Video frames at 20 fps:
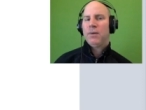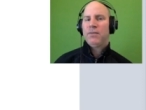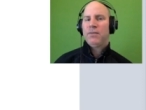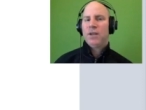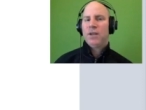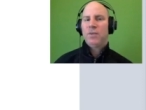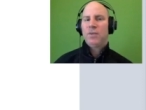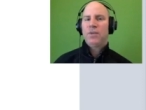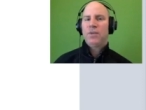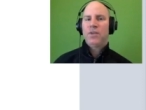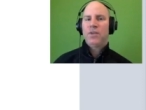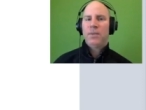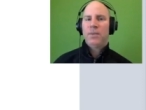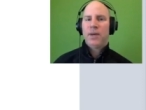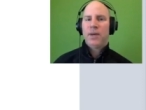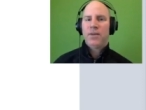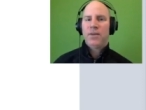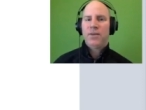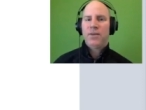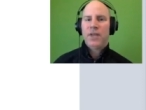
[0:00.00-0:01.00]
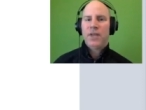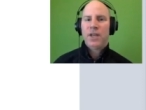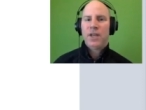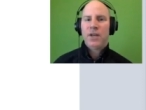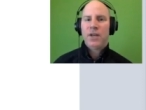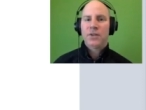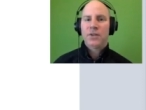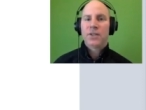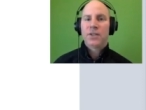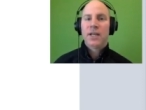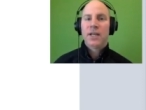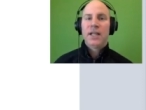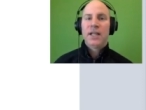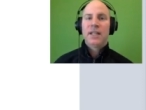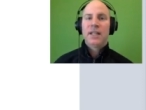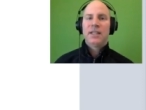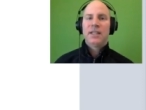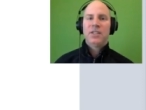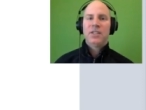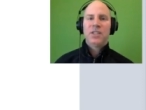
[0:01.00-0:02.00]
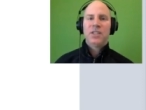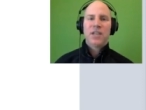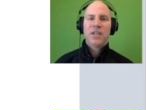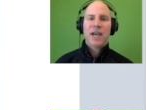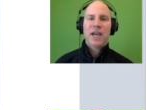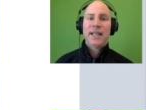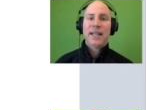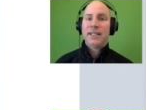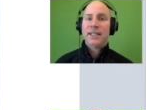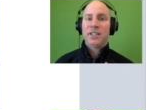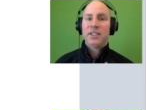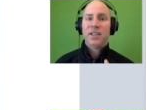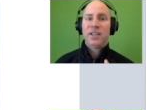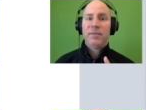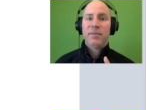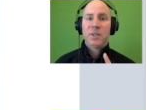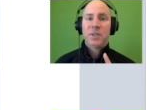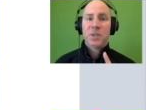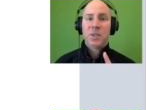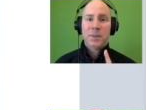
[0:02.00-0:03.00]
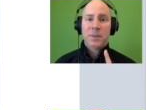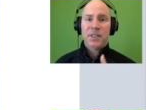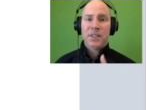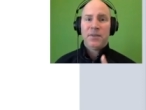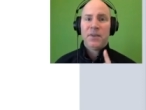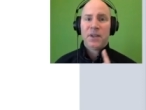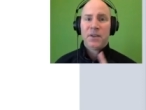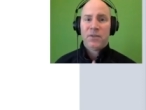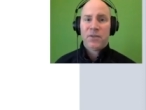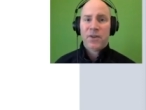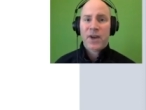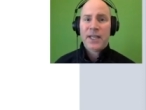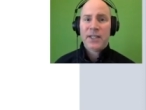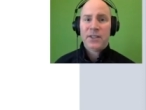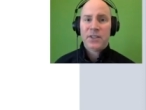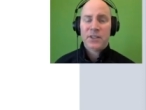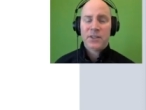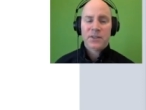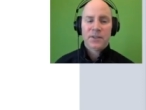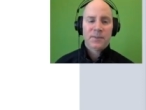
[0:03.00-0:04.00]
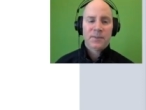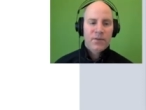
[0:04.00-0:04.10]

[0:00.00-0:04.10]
we've done with some other videos. Let's just highlight some specific phrases.